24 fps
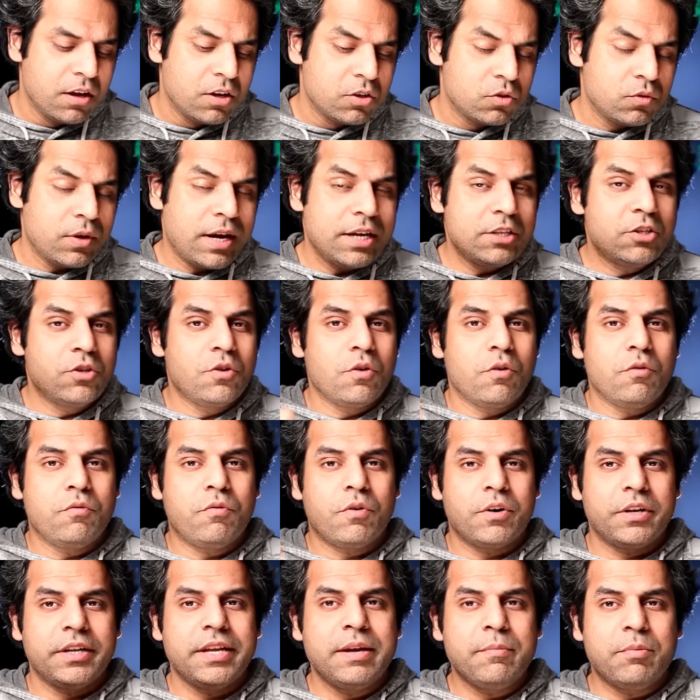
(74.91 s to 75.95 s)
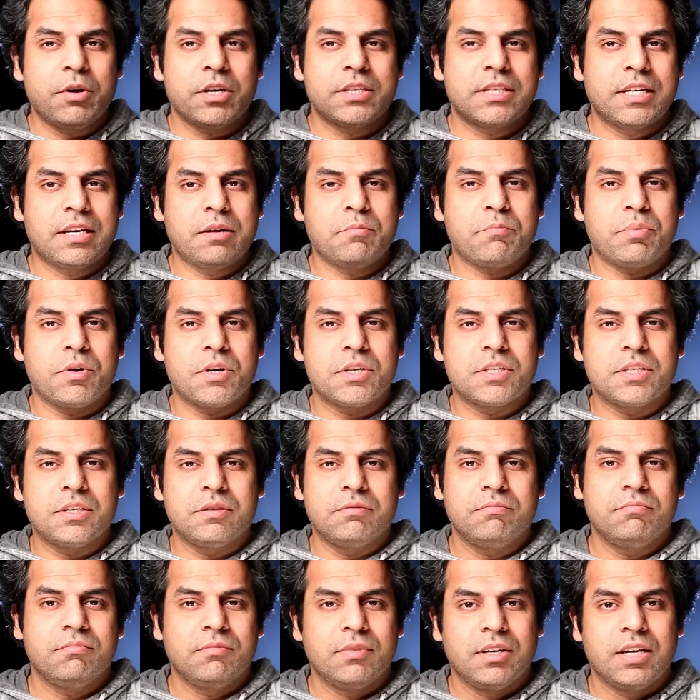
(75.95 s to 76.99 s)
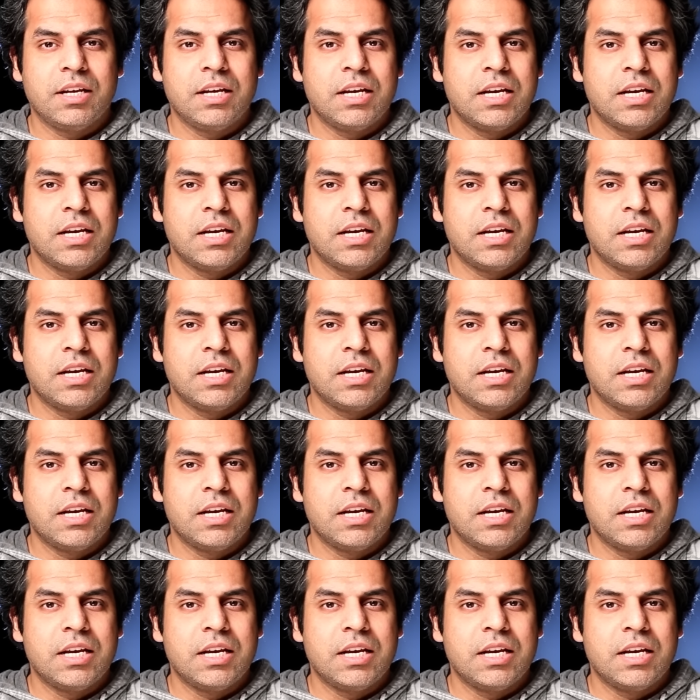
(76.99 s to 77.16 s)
So, as you know, for Libra Ascendant person,